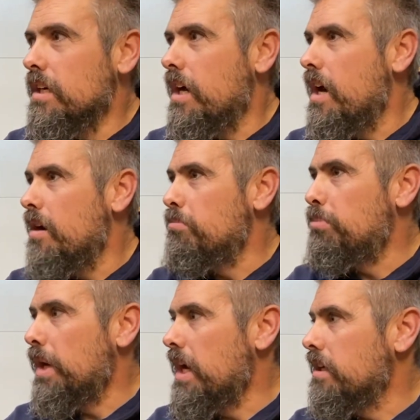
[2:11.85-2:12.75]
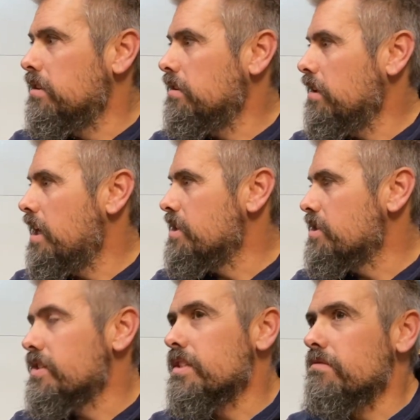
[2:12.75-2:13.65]
Um, but I
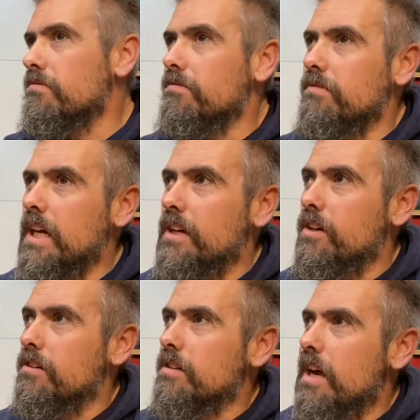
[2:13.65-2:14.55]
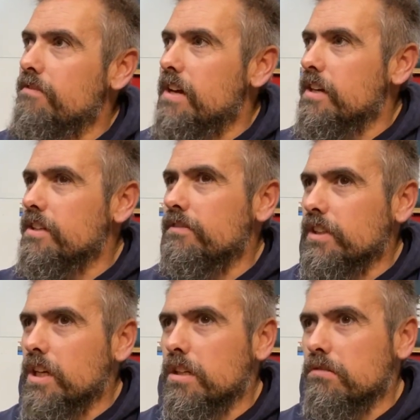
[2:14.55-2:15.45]
just, I don't know. I found a
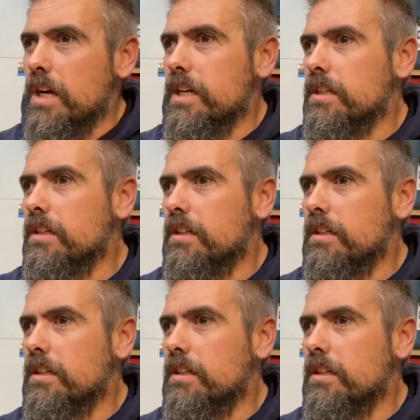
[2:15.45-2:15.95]
different color red.